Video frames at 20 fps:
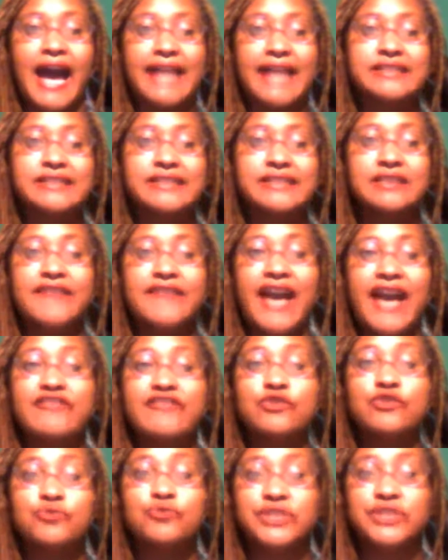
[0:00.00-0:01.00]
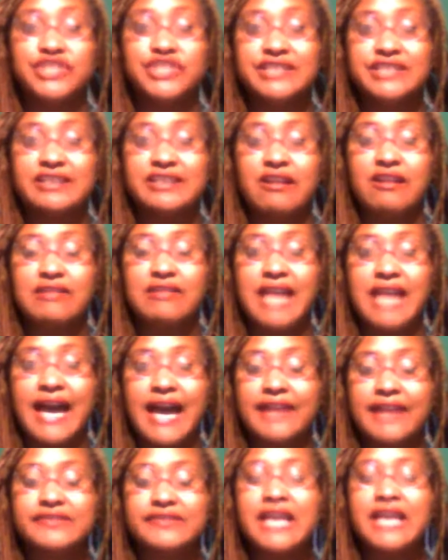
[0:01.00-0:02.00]
ideal of having riches in our
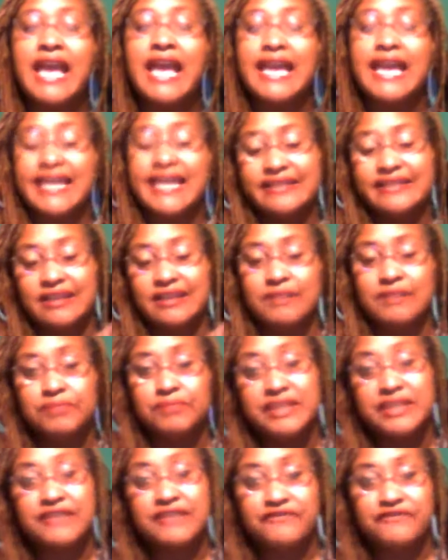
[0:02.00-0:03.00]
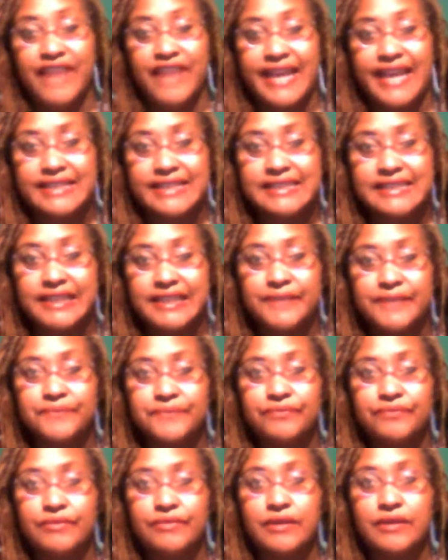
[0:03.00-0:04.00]
lives is a complete fantasy.
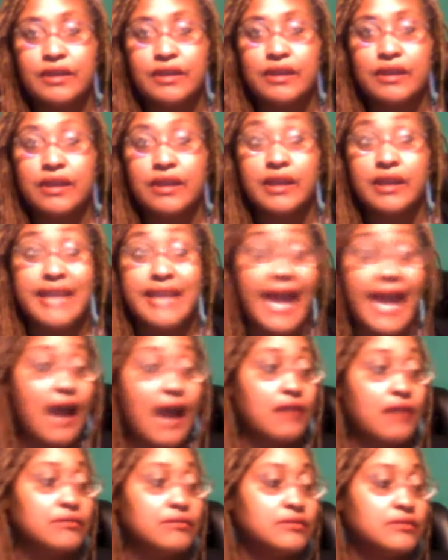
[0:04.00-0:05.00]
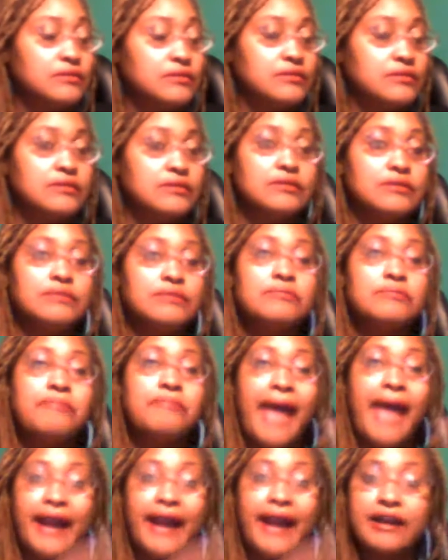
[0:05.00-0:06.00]
Now,
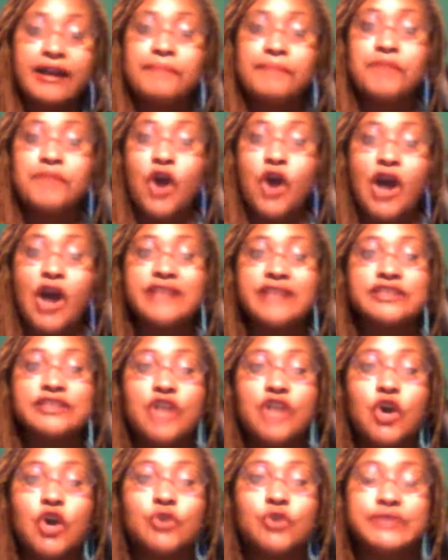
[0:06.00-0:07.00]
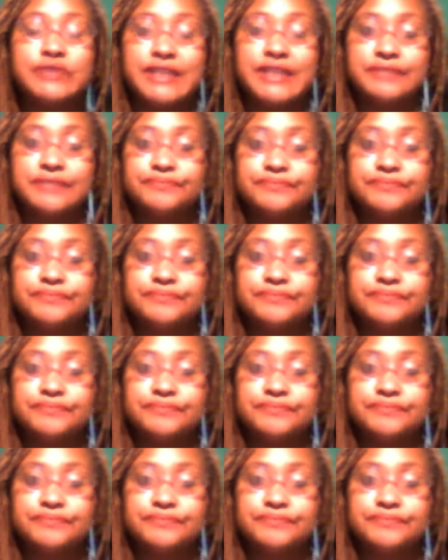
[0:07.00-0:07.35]
back up, pause, and hold it.